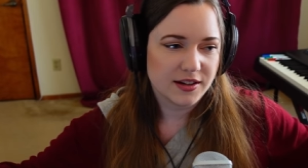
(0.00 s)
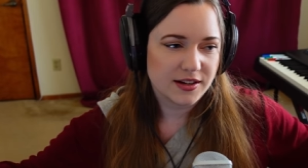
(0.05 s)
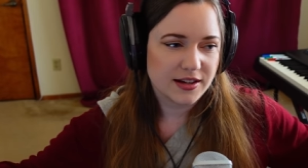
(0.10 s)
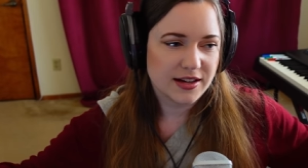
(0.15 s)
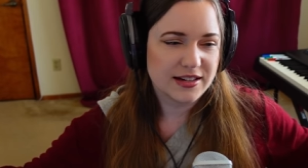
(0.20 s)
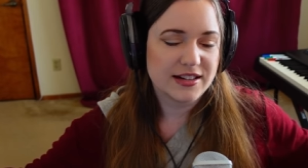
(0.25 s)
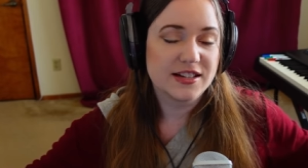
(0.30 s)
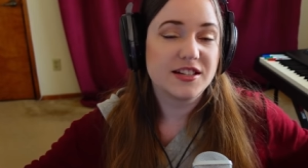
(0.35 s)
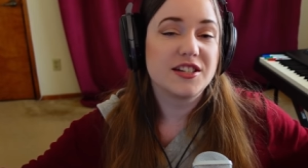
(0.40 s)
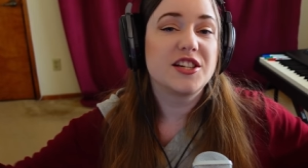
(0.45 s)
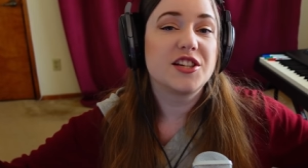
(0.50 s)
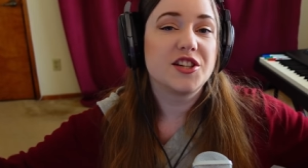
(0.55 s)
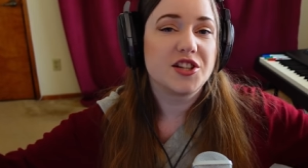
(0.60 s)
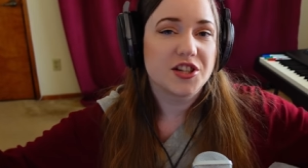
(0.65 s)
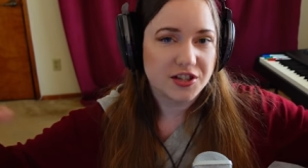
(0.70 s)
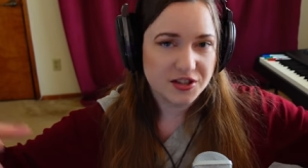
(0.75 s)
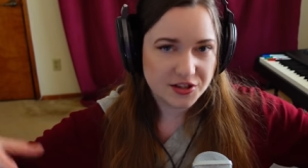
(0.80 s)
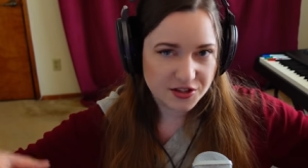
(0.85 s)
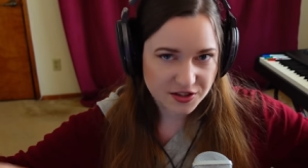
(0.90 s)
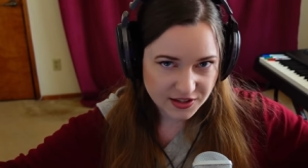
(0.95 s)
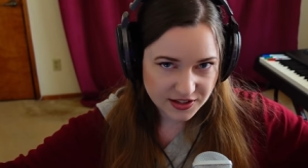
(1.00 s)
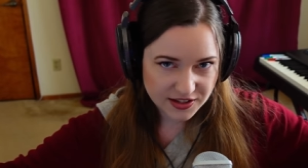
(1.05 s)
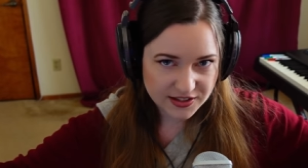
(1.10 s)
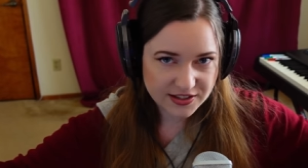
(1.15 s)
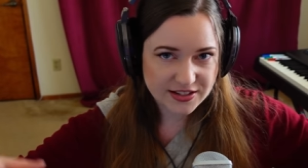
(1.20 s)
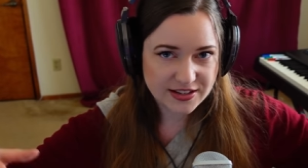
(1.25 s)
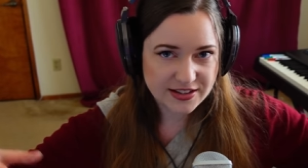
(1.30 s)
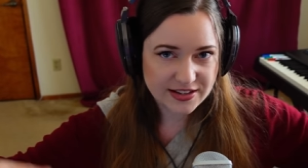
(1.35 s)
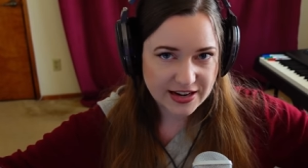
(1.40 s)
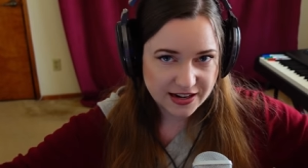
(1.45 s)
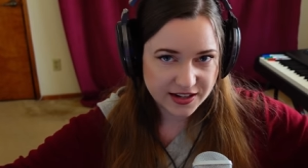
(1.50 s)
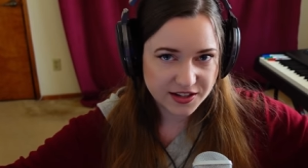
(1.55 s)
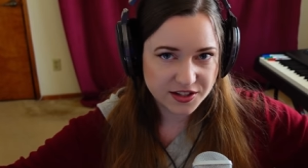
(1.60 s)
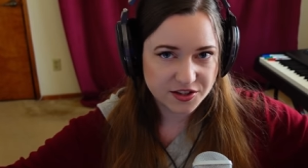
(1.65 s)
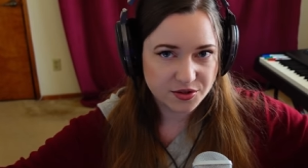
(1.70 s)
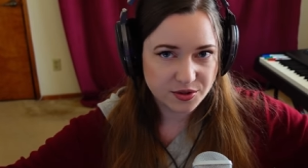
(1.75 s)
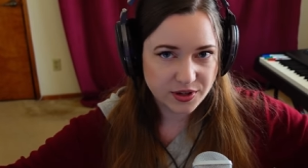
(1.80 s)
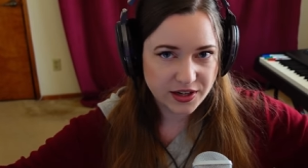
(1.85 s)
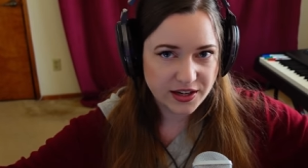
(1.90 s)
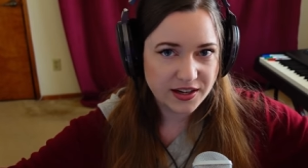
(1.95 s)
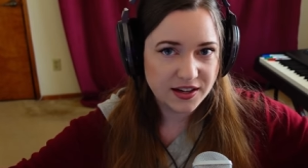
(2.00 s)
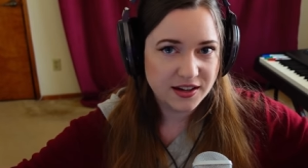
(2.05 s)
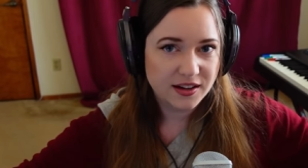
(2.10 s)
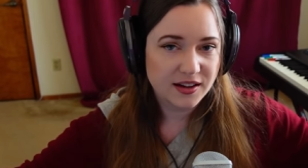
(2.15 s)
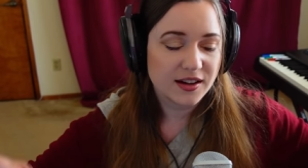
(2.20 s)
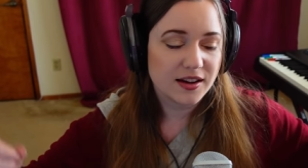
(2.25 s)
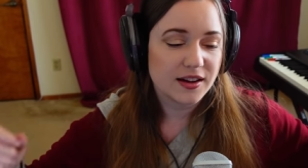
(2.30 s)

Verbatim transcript: an addition to the Decca tree